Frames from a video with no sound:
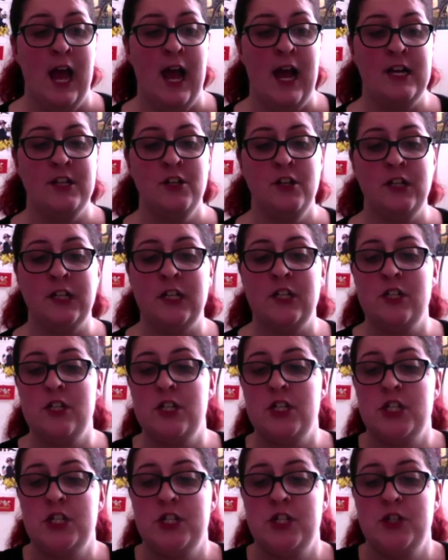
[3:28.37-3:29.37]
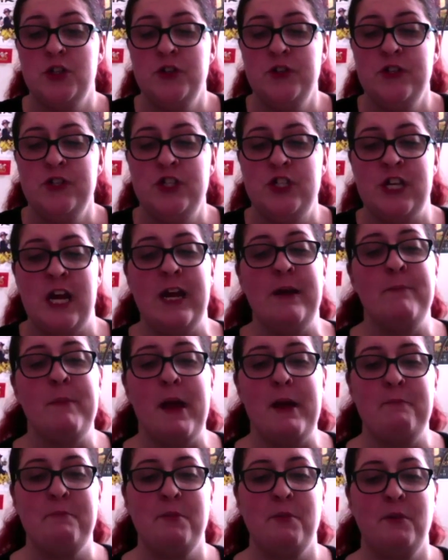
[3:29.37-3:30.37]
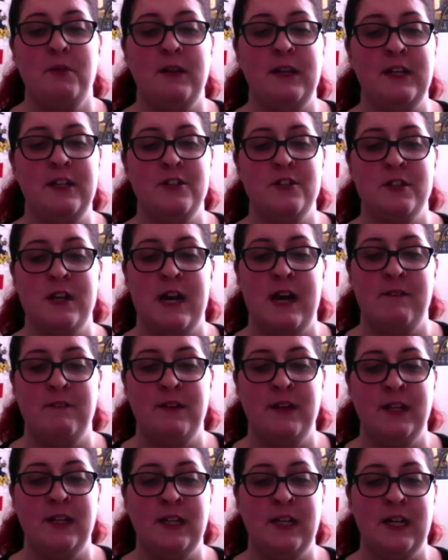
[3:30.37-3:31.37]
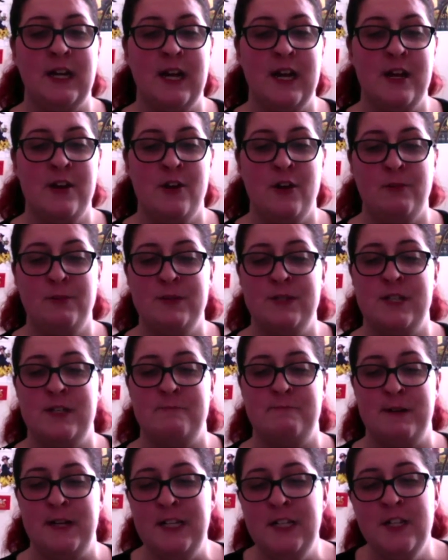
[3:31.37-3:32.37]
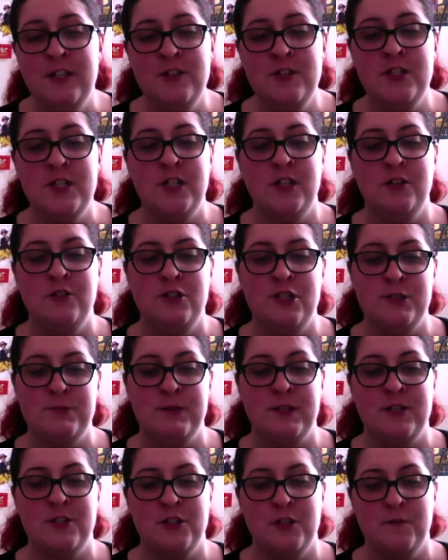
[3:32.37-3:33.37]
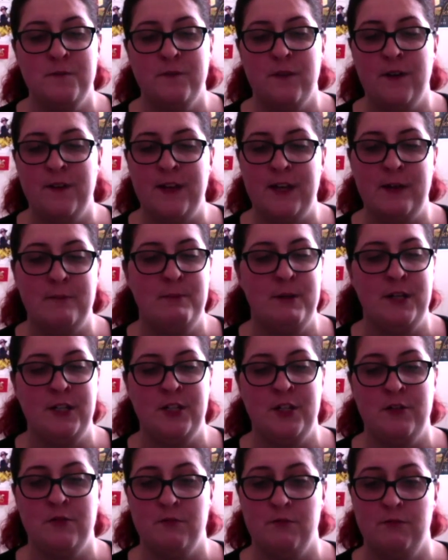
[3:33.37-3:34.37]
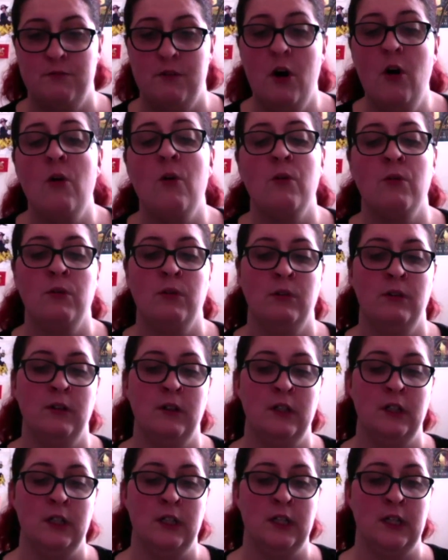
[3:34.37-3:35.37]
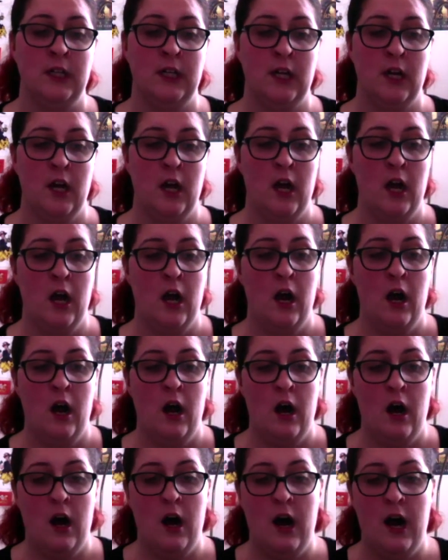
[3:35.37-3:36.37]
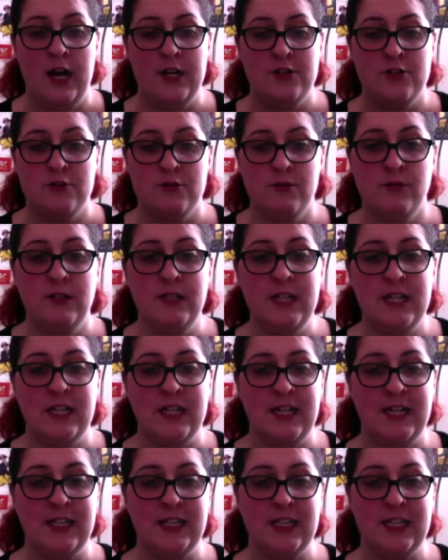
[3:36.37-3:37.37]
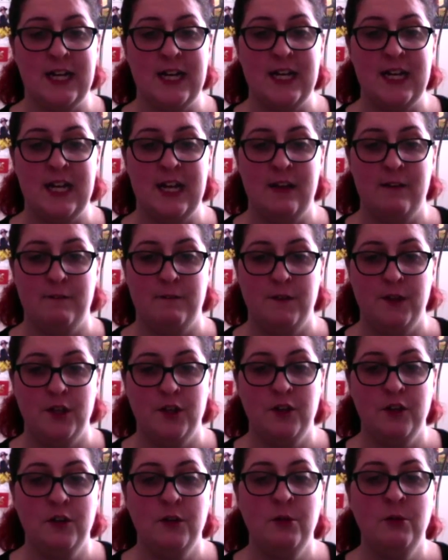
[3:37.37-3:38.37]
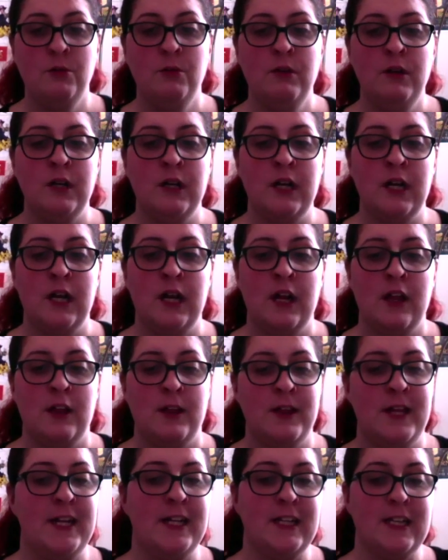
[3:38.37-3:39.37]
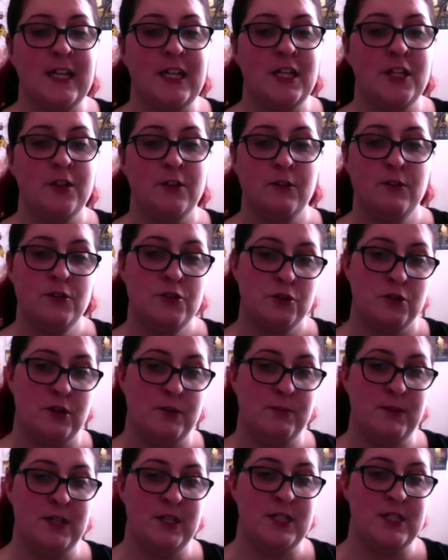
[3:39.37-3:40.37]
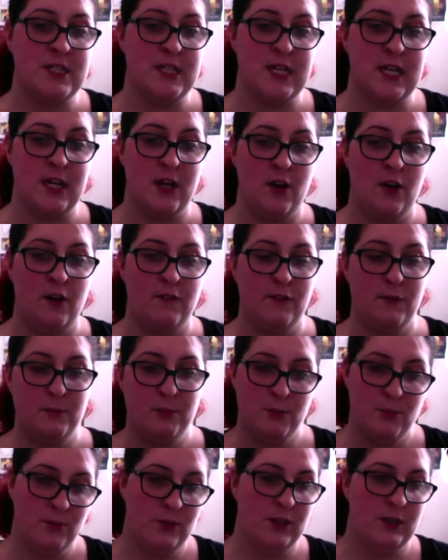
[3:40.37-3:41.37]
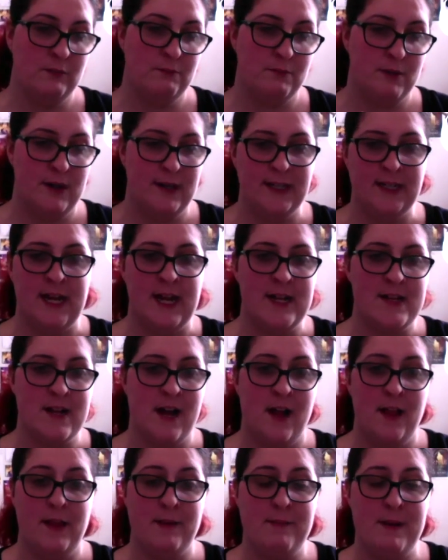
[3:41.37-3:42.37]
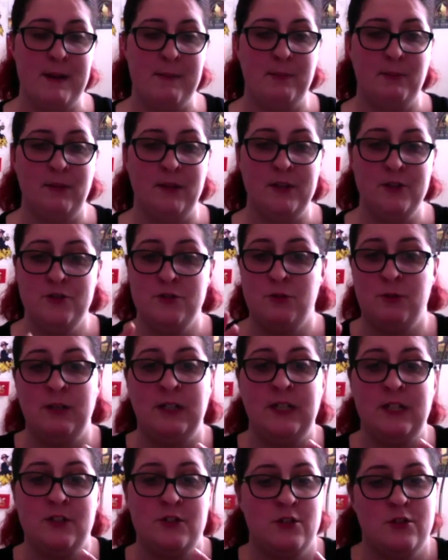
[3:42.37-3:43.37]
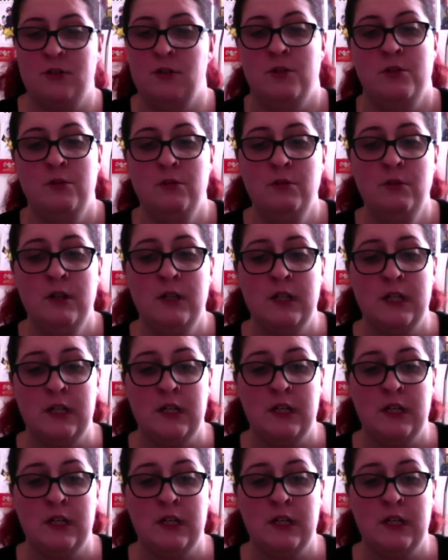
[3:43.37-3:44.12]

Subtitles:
And you shouldn't shame people into having an opposite opinion to you just because you find that opinion wrong. I truly think that if you think that your enjoyment of a book predicates other people enjoying it too,